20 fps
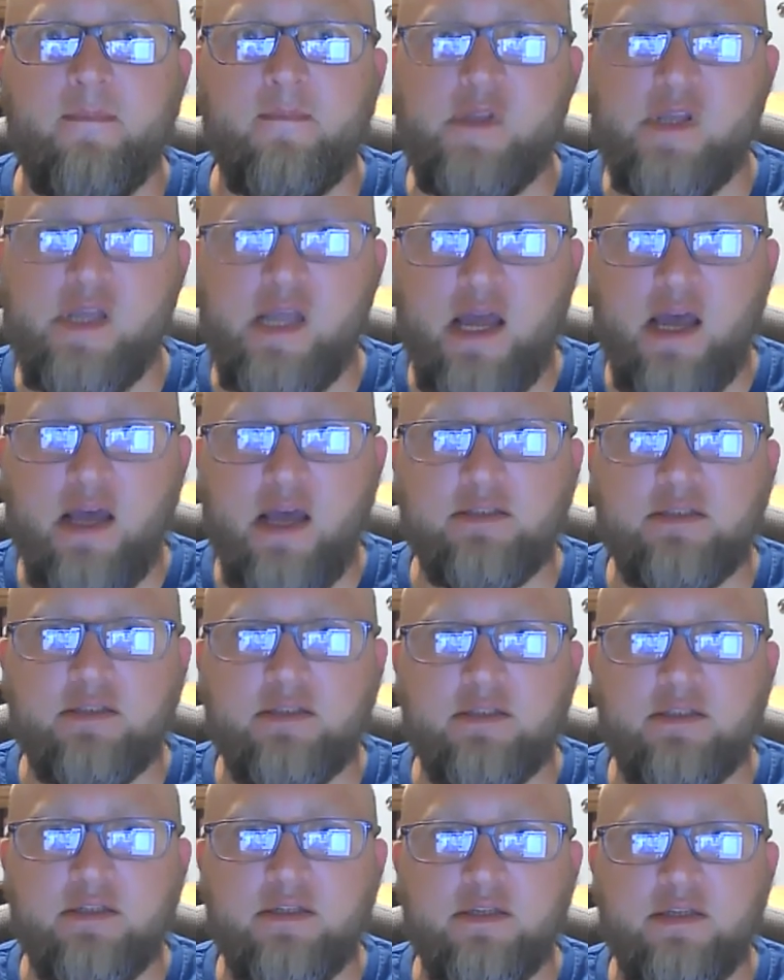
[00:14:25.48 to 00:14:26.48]

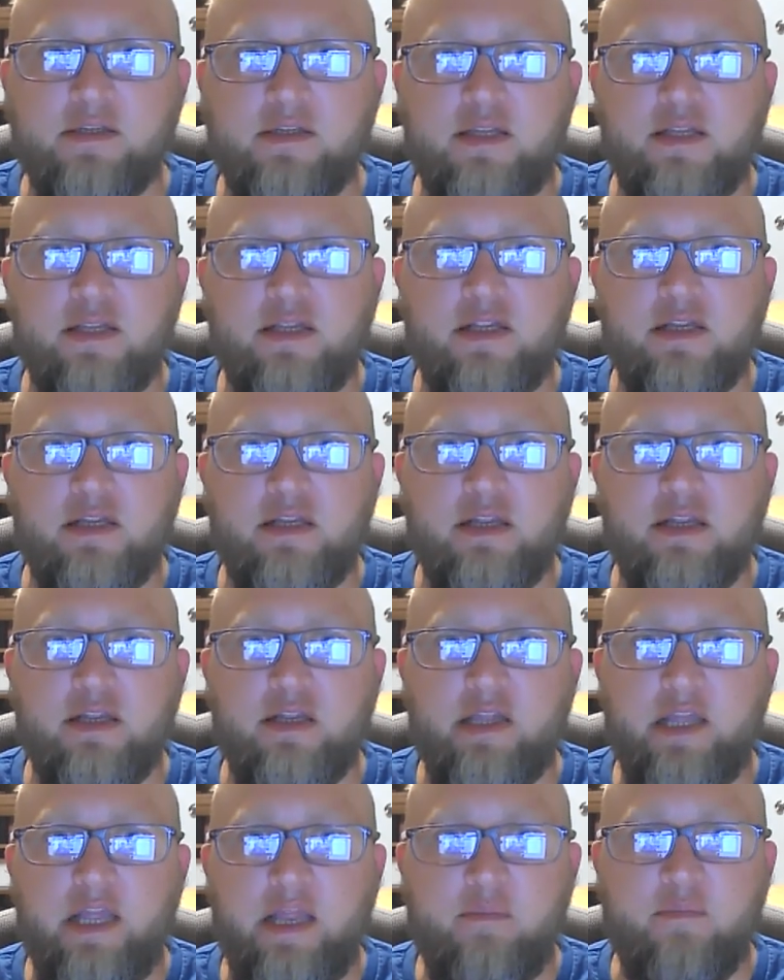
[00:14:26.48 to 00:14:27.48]
Yes,
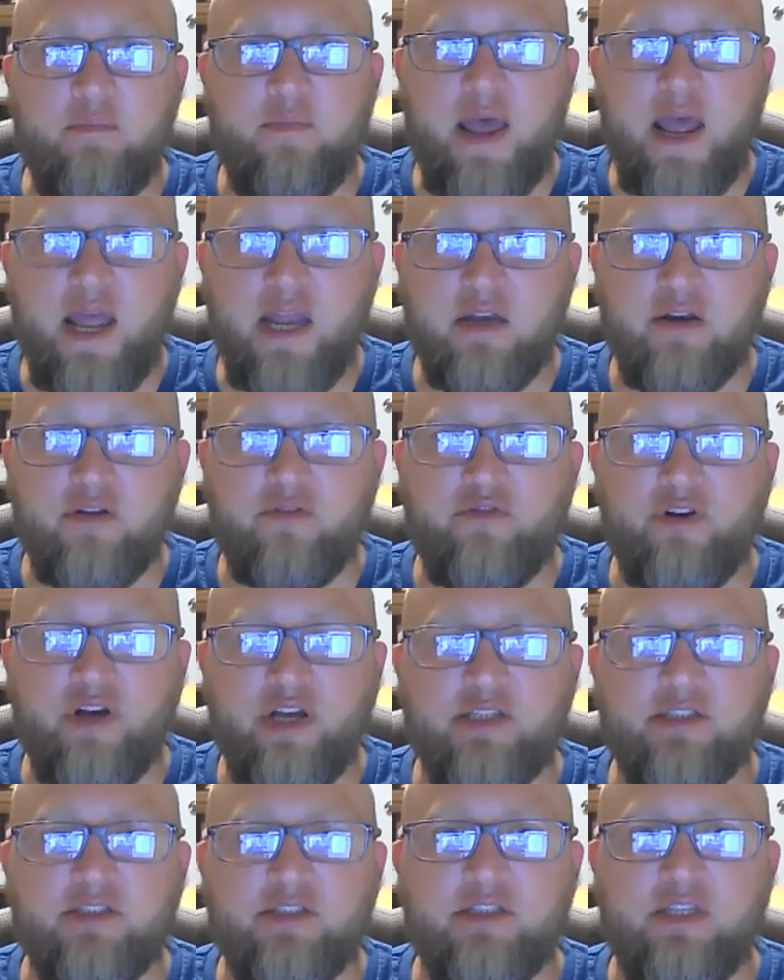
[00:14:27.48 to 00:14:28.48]
it
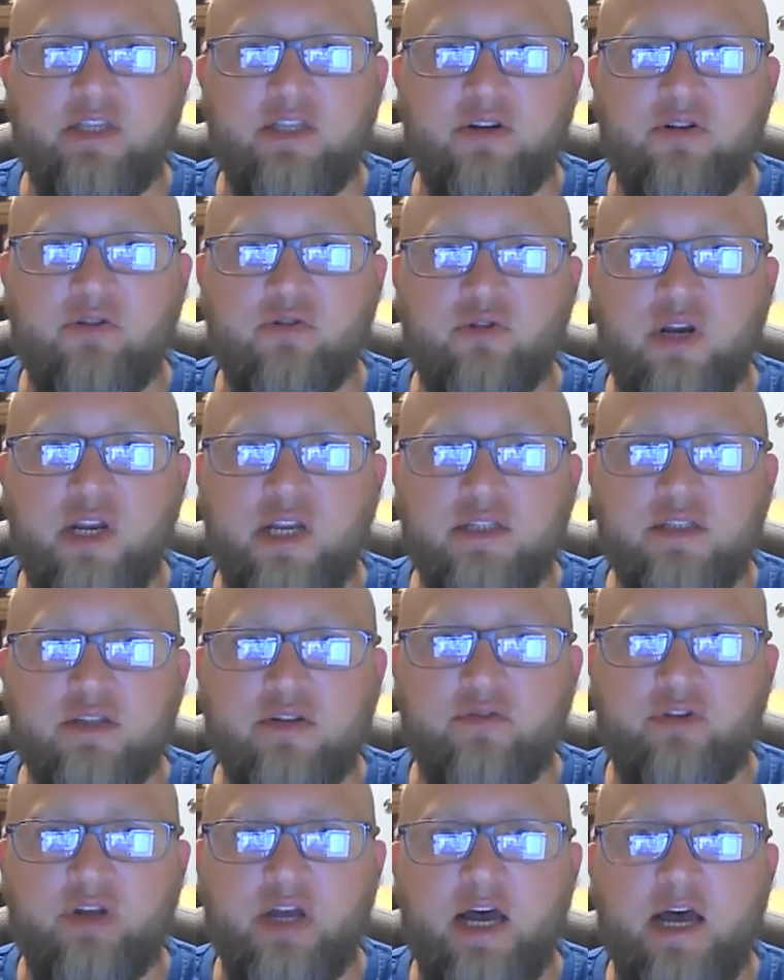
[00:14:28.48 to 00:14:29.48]
magnifies the grace
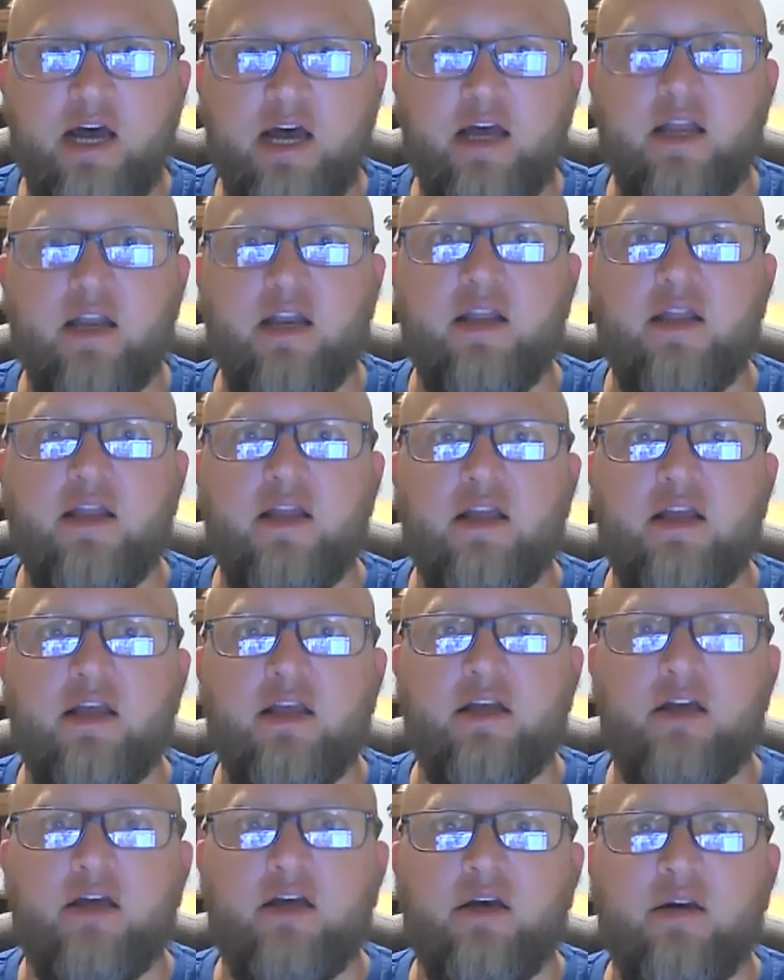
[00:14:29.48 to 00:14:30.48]
of God.
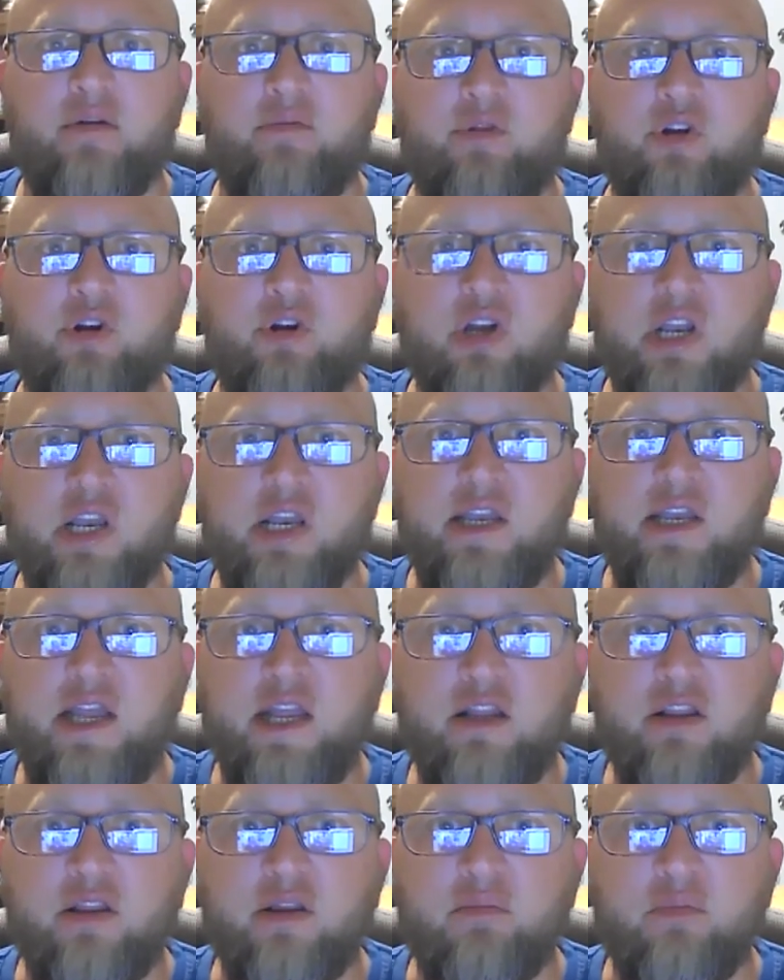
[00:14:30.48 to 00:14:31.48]
You're going to
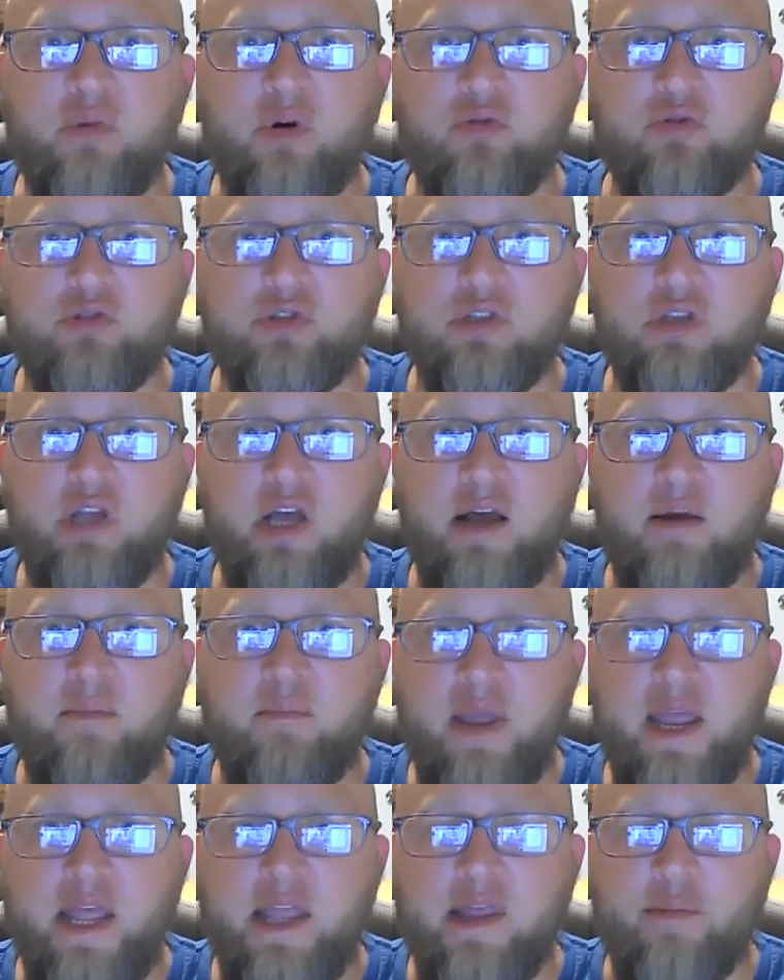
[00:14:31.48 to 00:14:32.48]
take the most
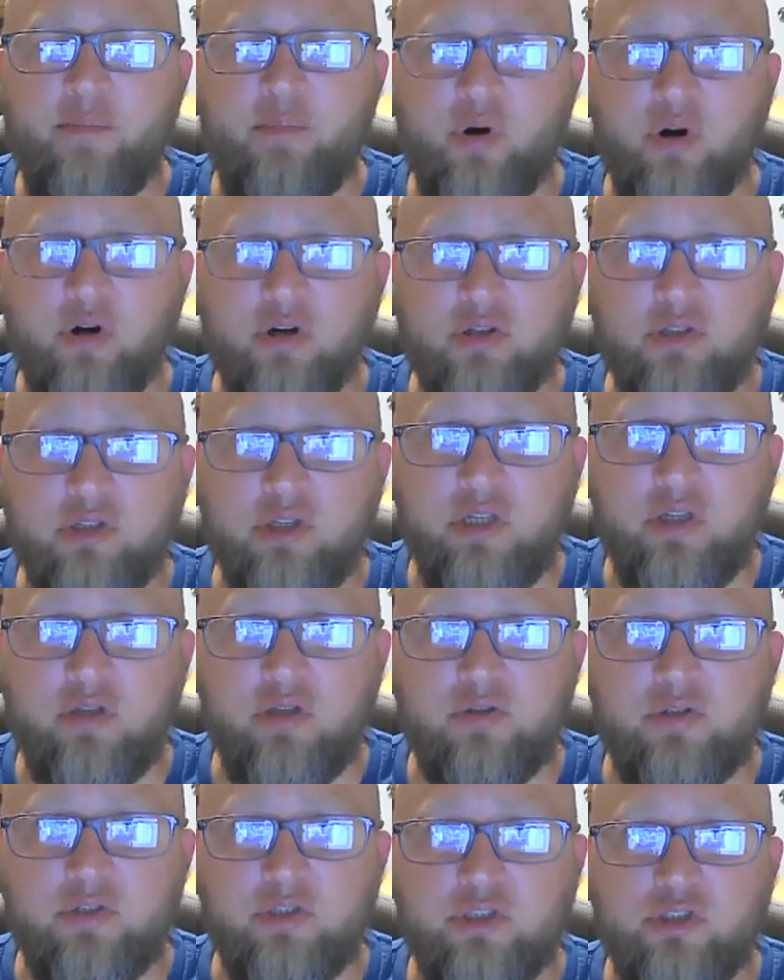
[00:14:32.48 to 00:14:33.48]
man that
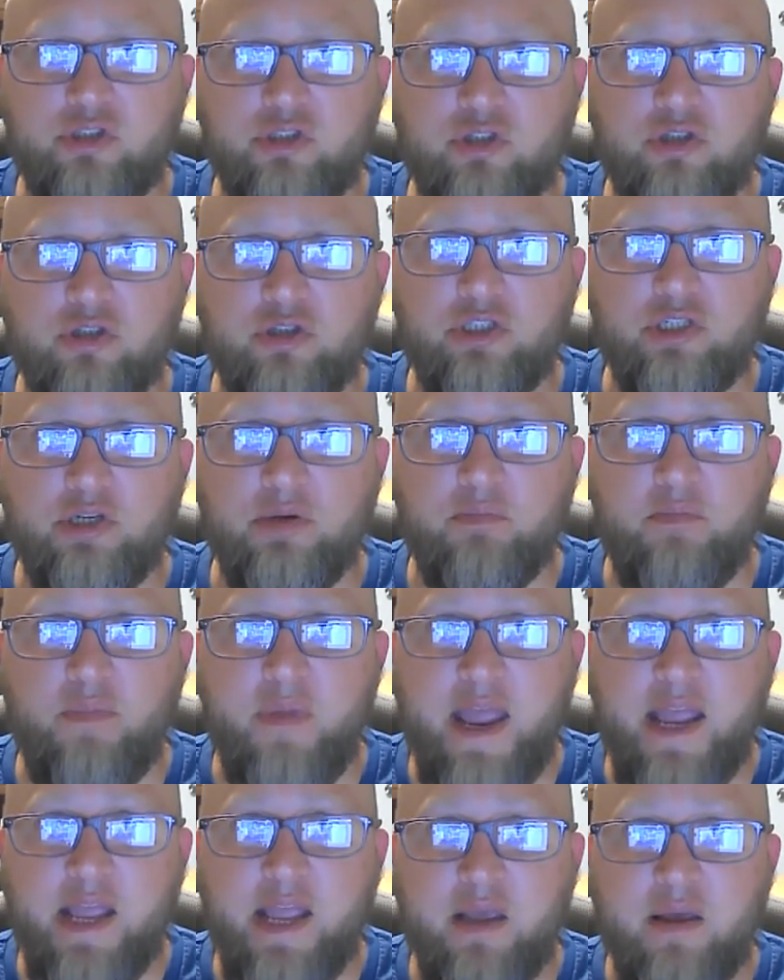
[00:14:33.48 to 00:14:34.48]
persecutes the church and
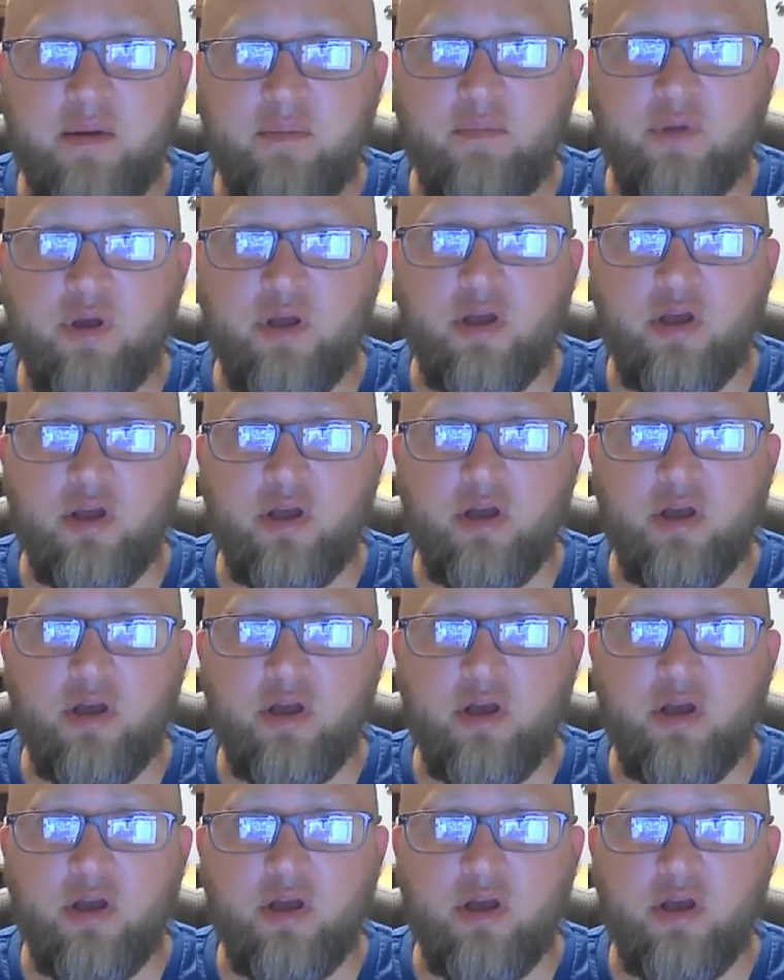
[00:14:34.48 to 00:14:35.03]
make him.